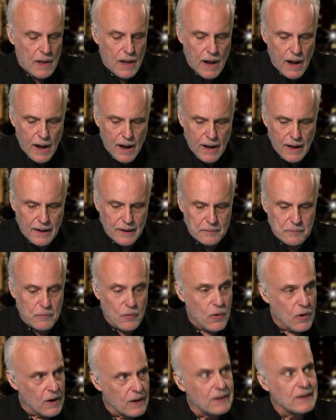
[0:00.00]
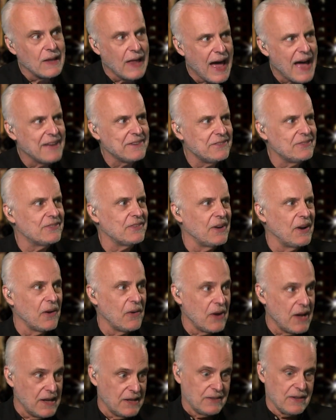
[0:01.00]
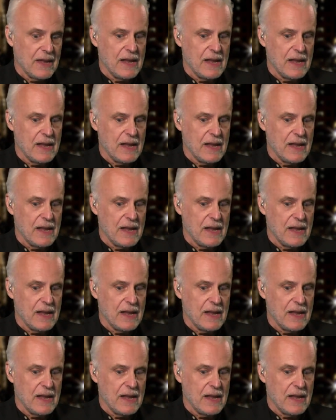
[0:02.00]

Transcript: uh, more or less, you know, it's,